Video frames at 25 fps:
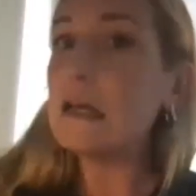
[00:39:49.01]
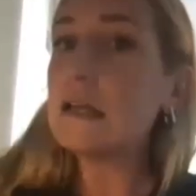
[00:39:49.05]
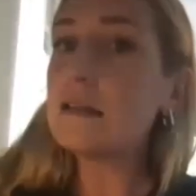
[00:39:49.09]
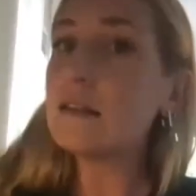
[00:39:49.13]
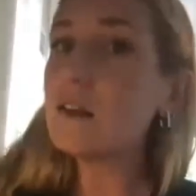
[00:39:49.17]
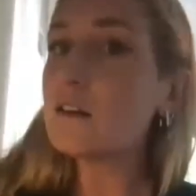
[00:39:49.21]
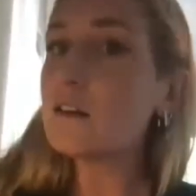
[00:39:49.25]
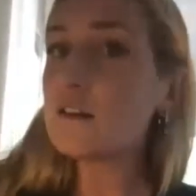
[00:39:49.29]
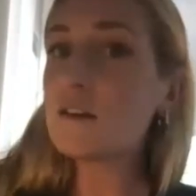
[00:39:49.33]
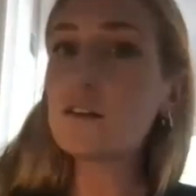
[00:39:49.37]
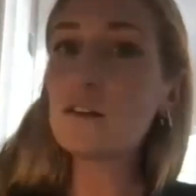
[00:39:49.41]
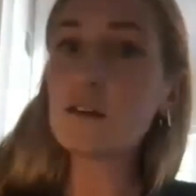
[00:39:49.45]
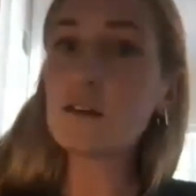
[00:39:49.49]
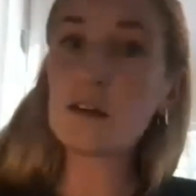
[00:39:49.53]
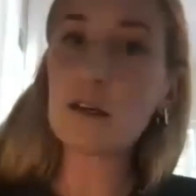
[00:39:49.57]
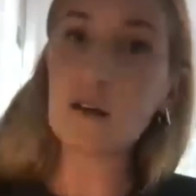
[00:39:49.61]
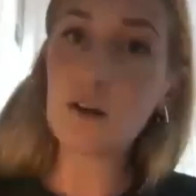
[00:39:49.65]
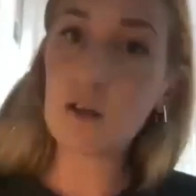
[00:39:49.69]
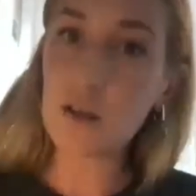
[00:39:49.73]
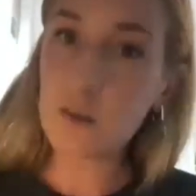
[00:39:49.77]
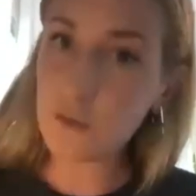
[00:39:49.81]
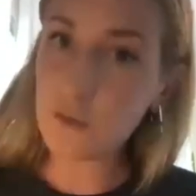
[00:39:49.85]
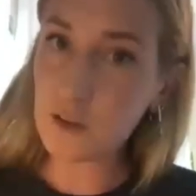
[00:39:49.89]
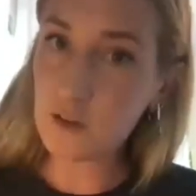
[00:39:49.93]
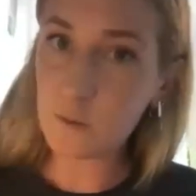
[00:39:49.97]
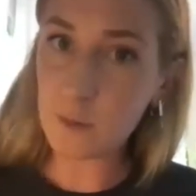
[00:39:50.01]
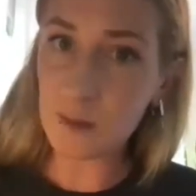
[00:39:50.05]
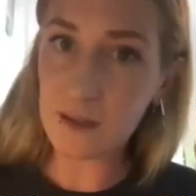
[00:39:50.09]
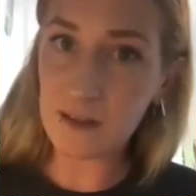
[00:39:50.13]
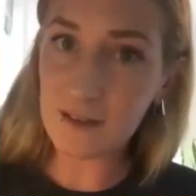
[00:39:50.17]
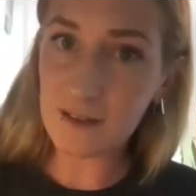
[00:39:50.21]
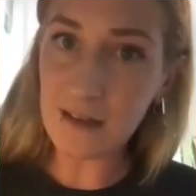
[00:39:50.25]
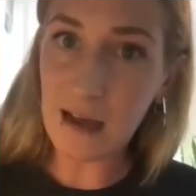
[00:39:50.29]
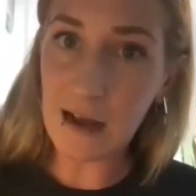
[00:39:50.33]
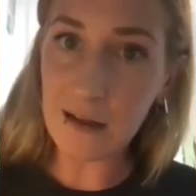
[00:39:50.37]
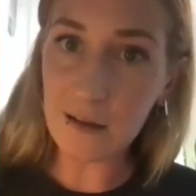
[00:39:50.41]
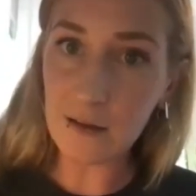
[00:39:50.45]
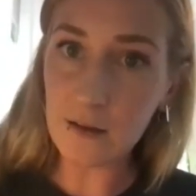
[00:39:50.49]
this is a narrative that's been
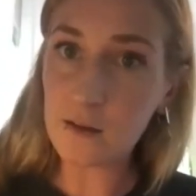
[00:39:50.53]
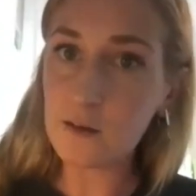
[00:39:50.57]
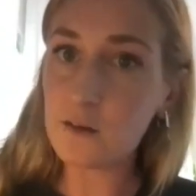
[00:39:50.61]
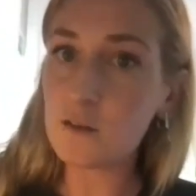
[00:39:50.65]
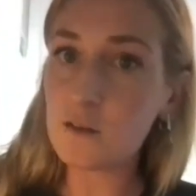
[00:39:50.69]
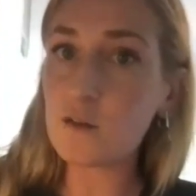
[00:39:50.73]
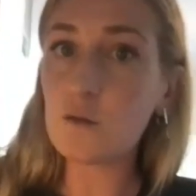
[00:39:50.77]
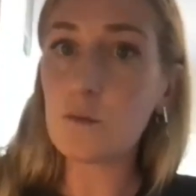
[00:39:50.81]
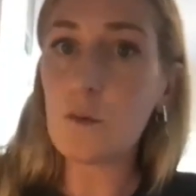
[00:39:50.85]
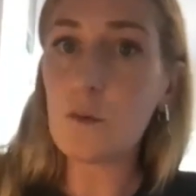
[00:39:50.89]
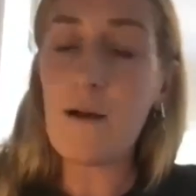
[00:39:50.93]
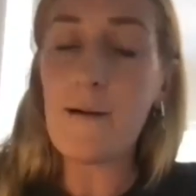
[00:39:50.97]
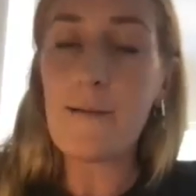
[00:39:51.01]
silenced,